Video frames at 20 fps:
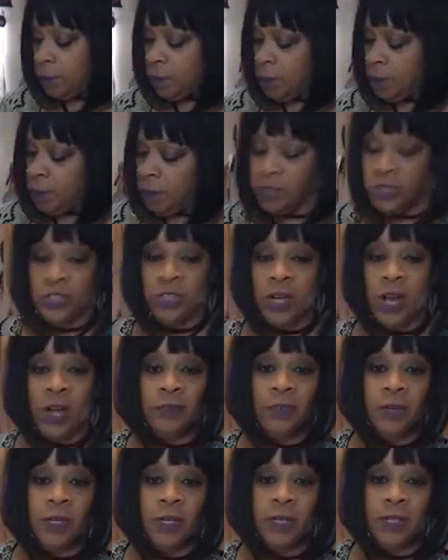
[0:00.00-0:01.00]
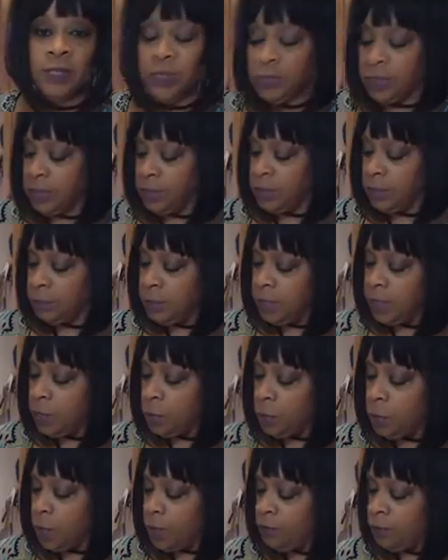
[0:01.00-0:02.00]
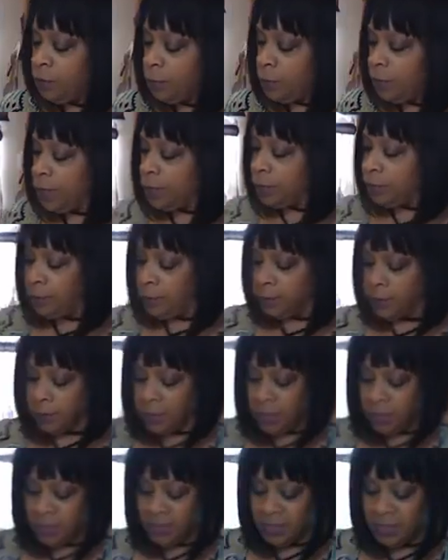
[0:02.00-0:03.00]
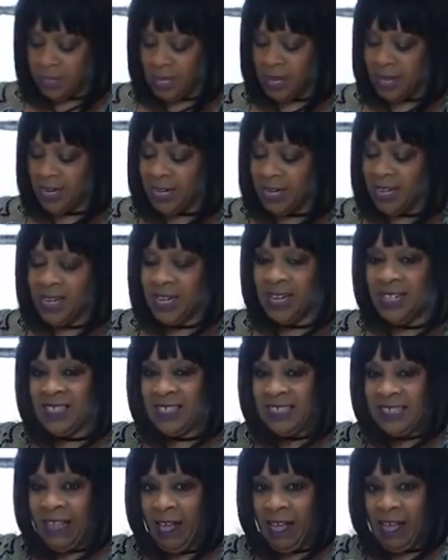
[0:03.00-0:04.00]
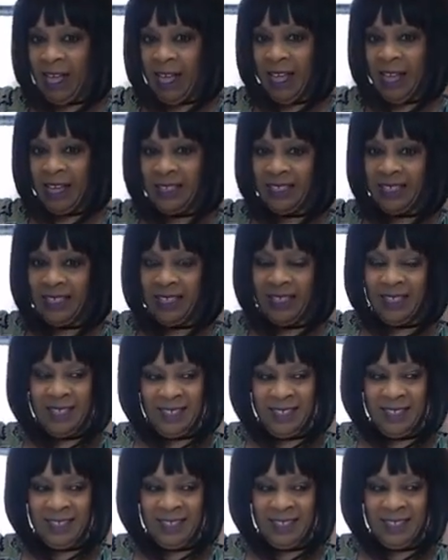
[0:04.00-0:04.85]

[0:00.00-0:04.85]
All the shuffle is just a mini waffle maker. See, it's kind of hot. Ah, see?